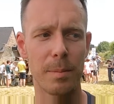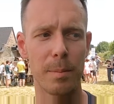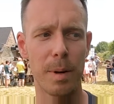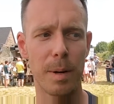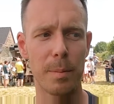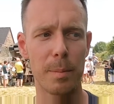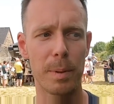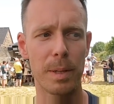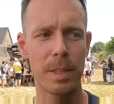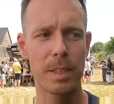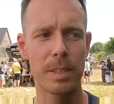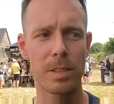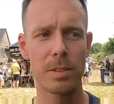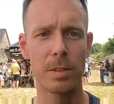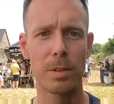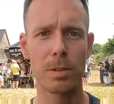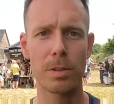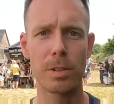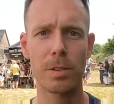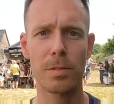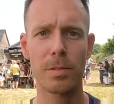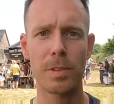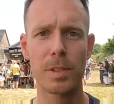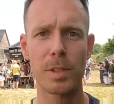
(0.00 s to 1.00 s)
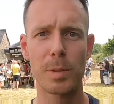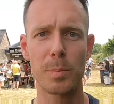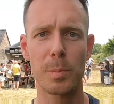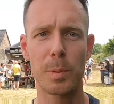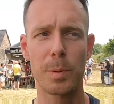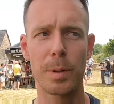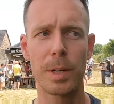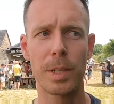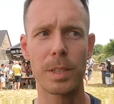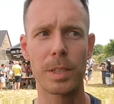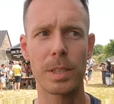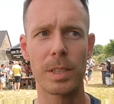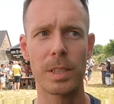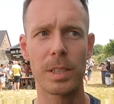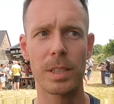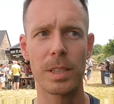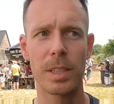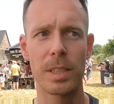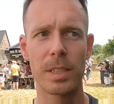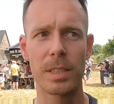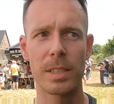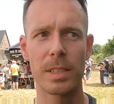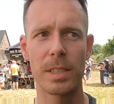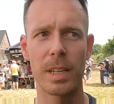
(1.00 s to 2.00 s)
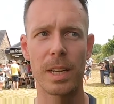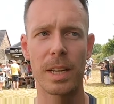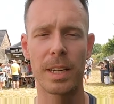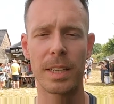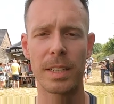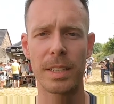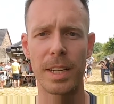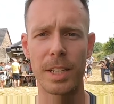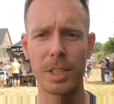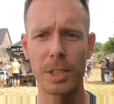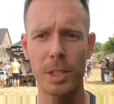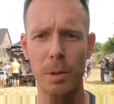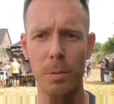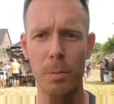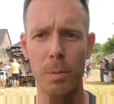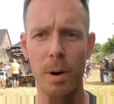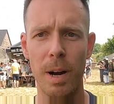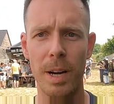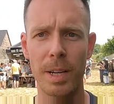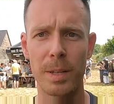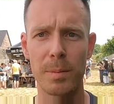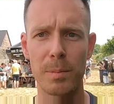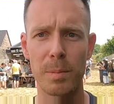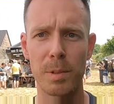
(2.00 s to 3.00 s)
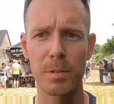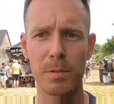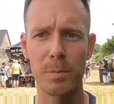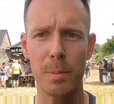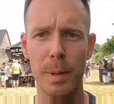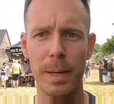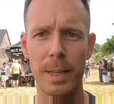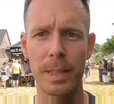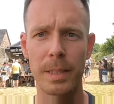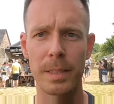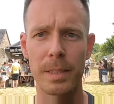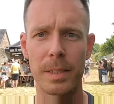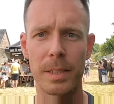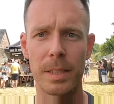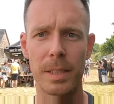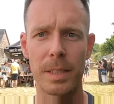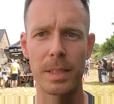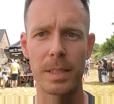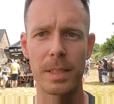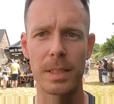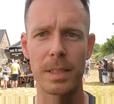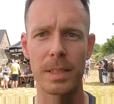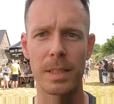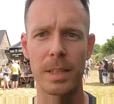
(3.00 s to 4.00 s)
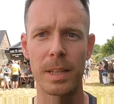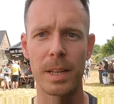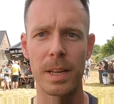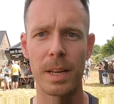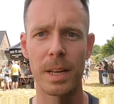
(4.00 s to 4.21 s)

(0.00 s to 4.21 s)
my biggest source of inspiration is like natural wine movement uh,